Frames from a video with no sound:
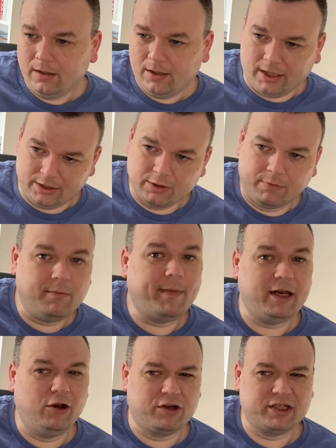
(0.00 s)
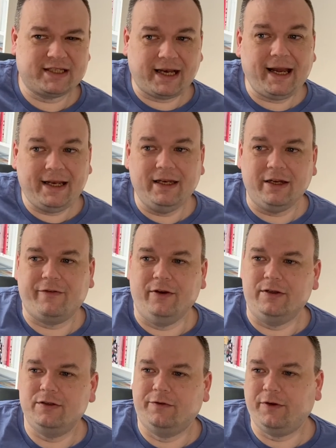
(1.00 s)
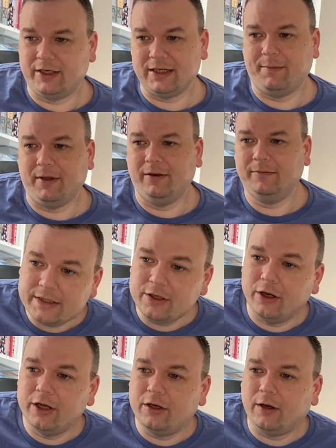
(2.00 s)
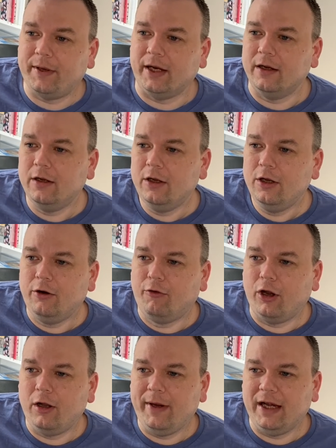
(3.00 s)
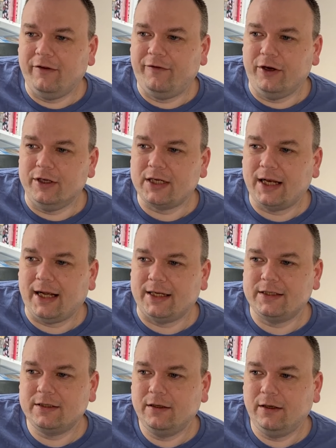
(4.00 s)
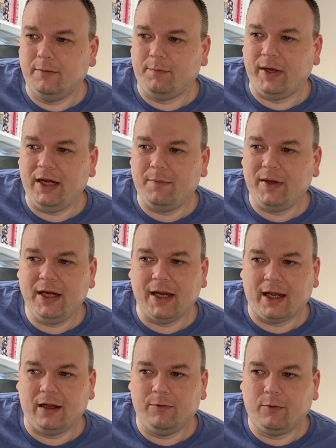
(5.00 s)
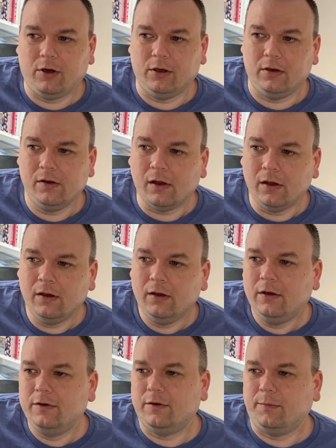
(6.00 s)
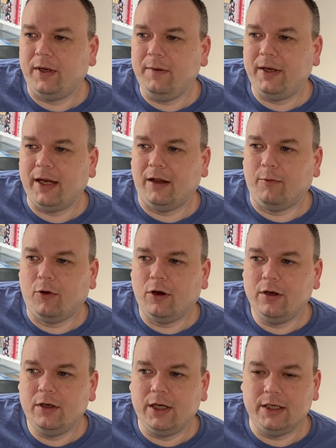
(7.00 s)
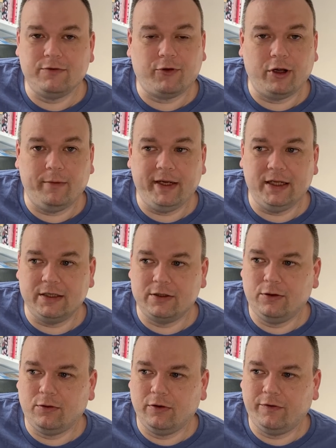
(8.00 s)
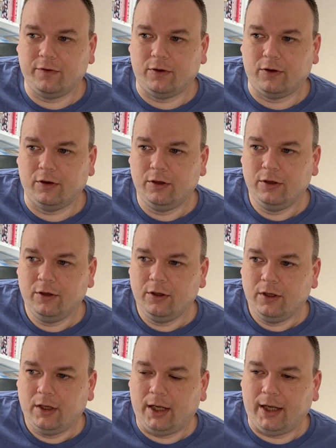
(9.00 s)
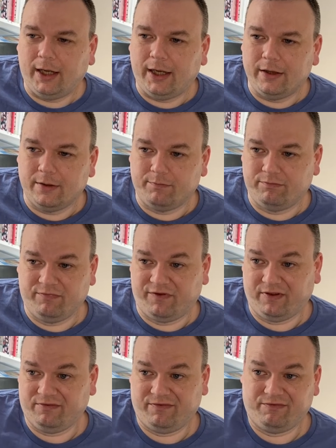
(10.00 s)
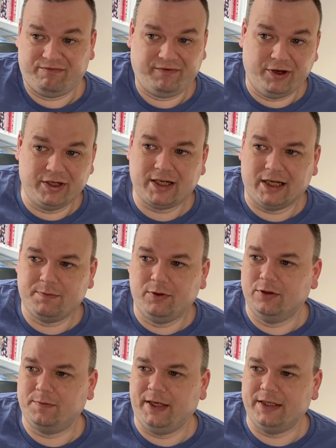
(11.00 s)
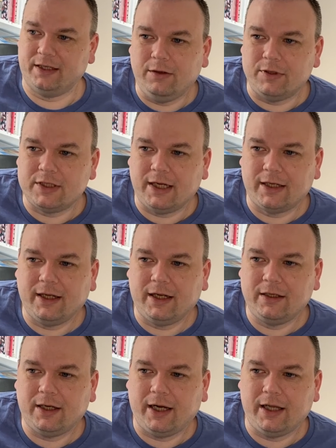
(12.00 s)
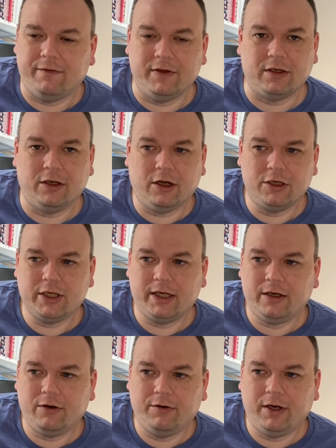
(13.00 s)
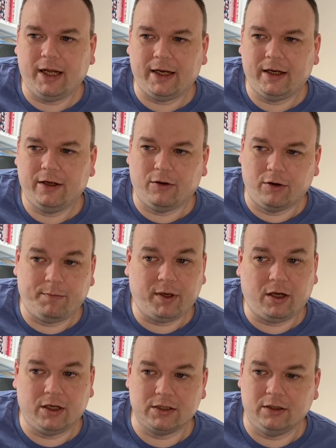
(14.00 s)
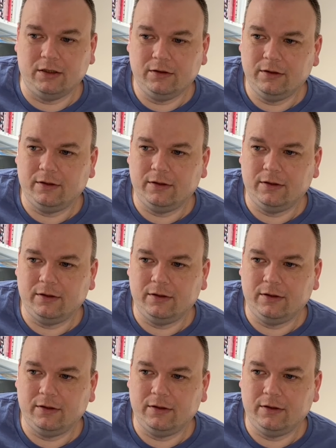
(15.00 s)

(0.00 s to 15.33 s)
And some of them might look slightly different. So for example, let's start at the top here. Royal Mail First Class, BPL1. So BPL1 is Royal Mail's code for for first class post, basically. You would select that either if it's a large letter or a parcel.